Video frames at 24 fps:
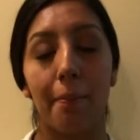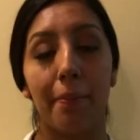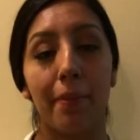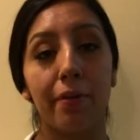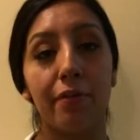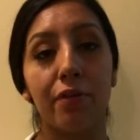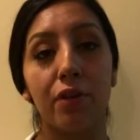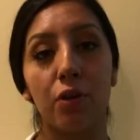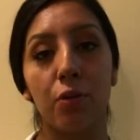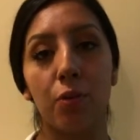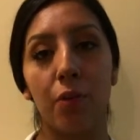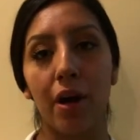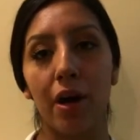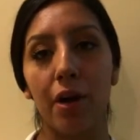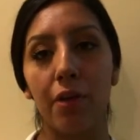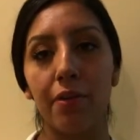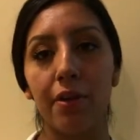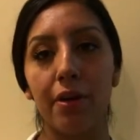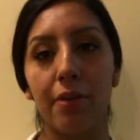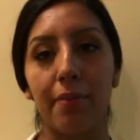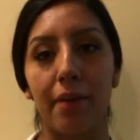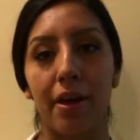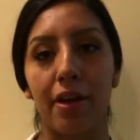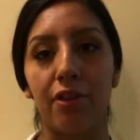By
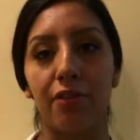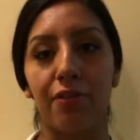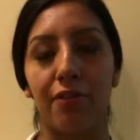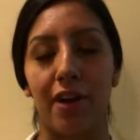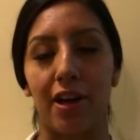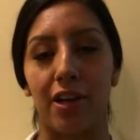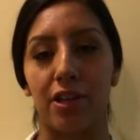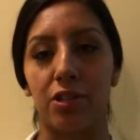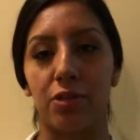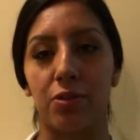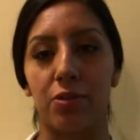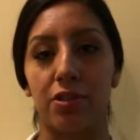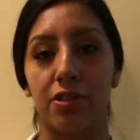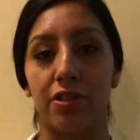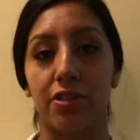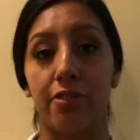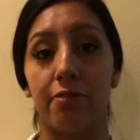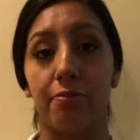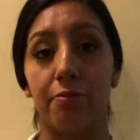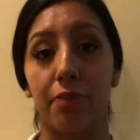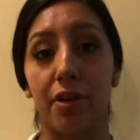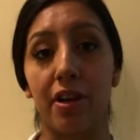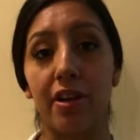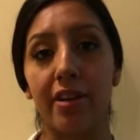requiring manufacturers
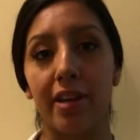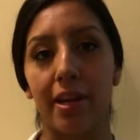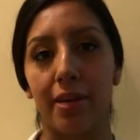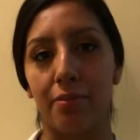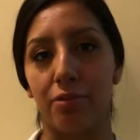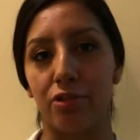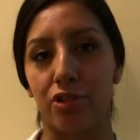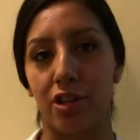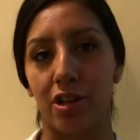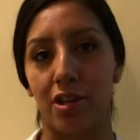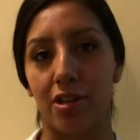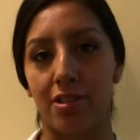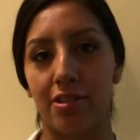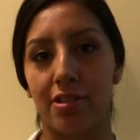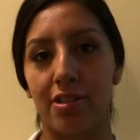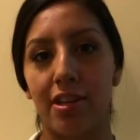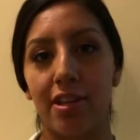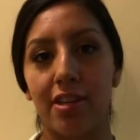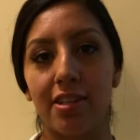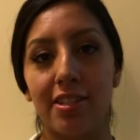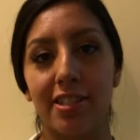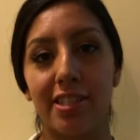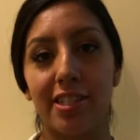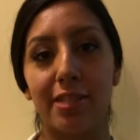of brand name drugs
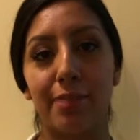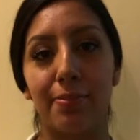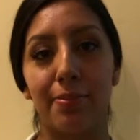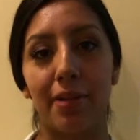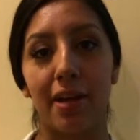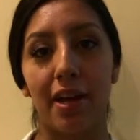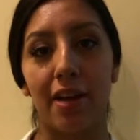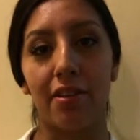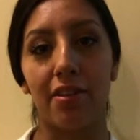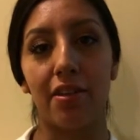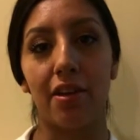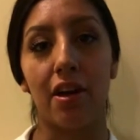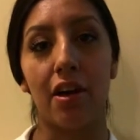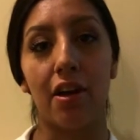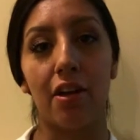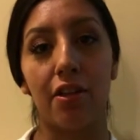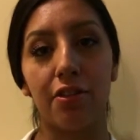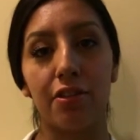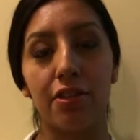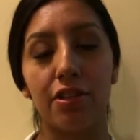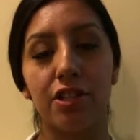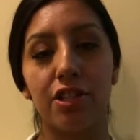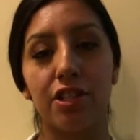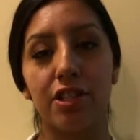to supply the
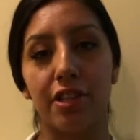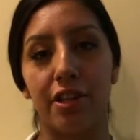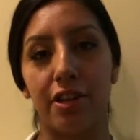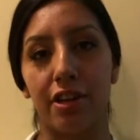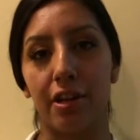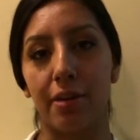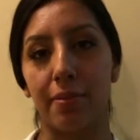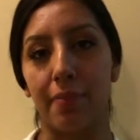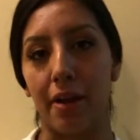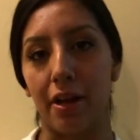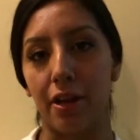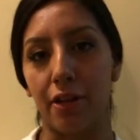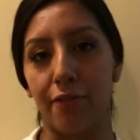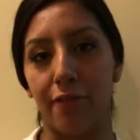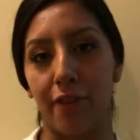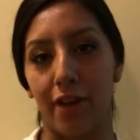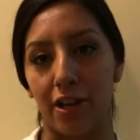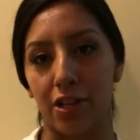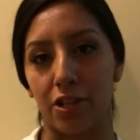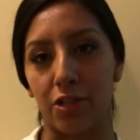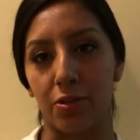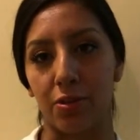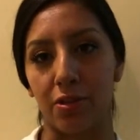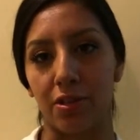other generic
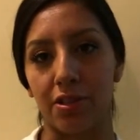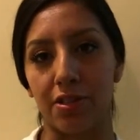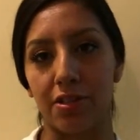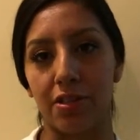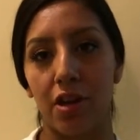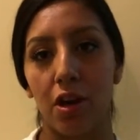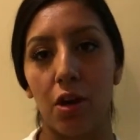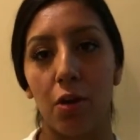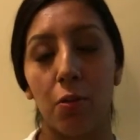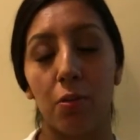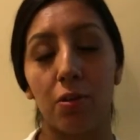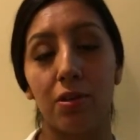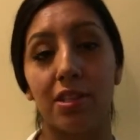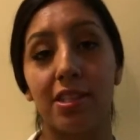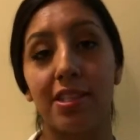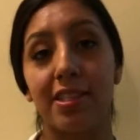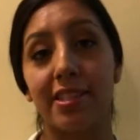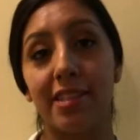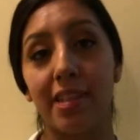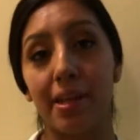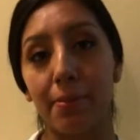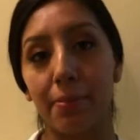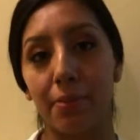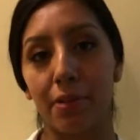manufacturers with a
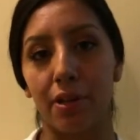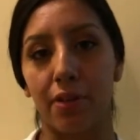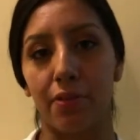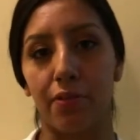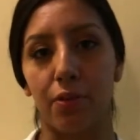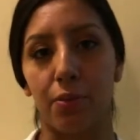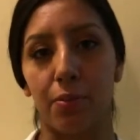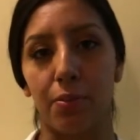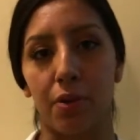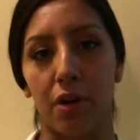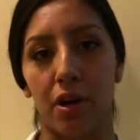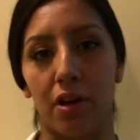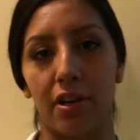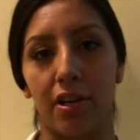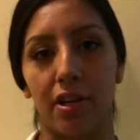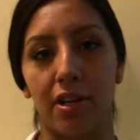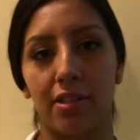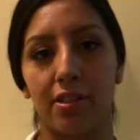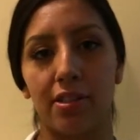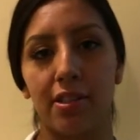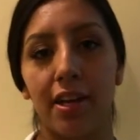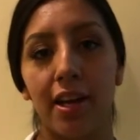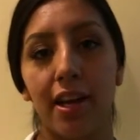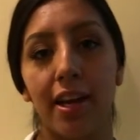sample of their
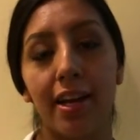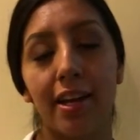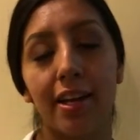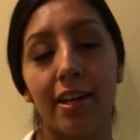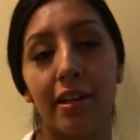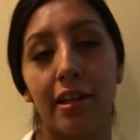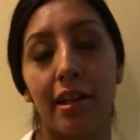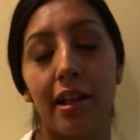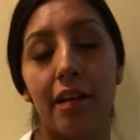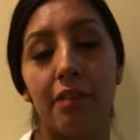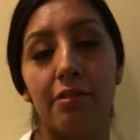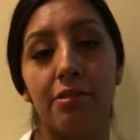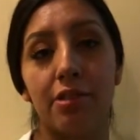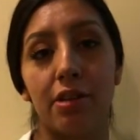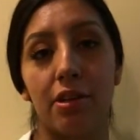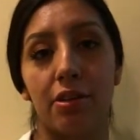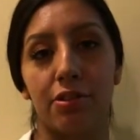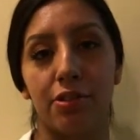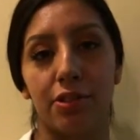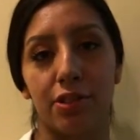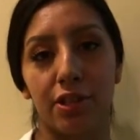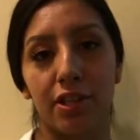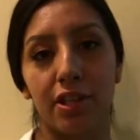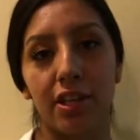product, it allows
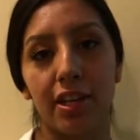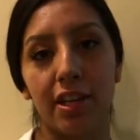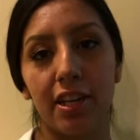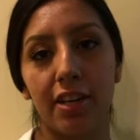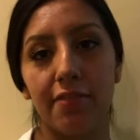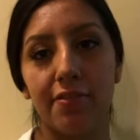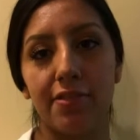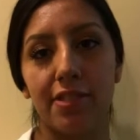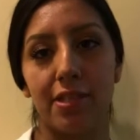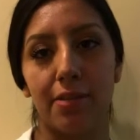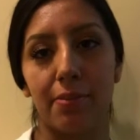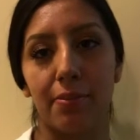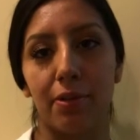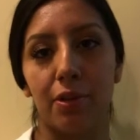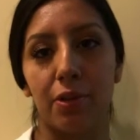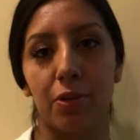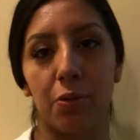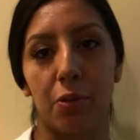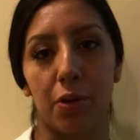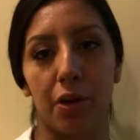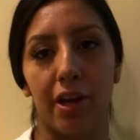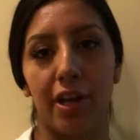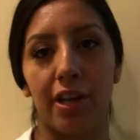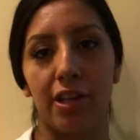alternative
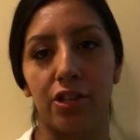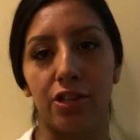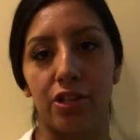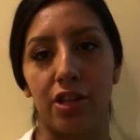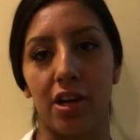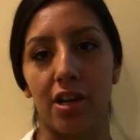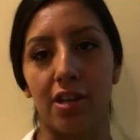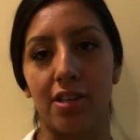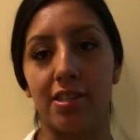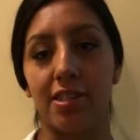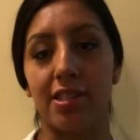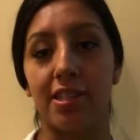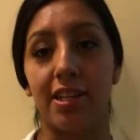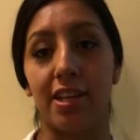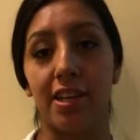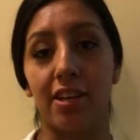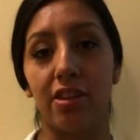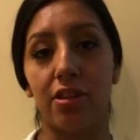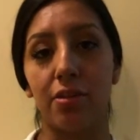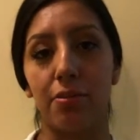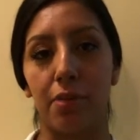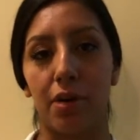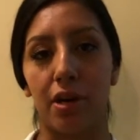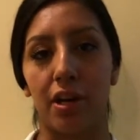similar working drugs to
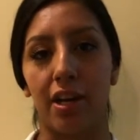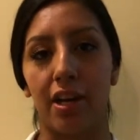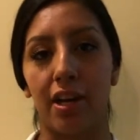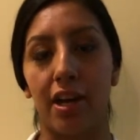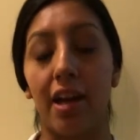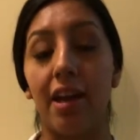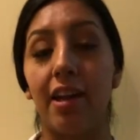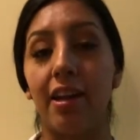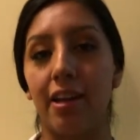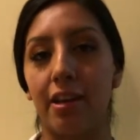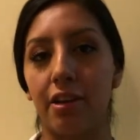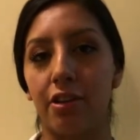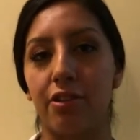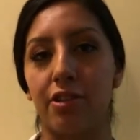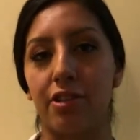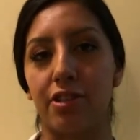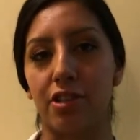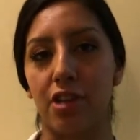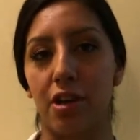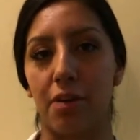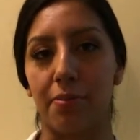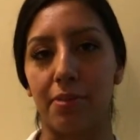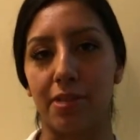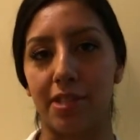hit the market and
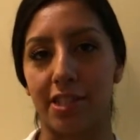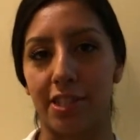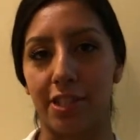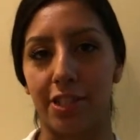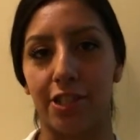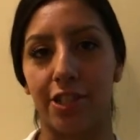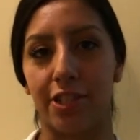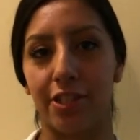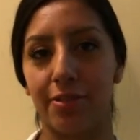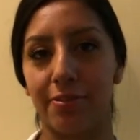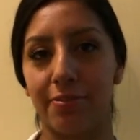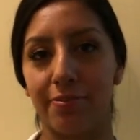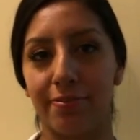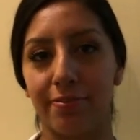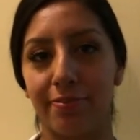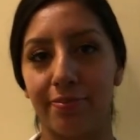increase competition.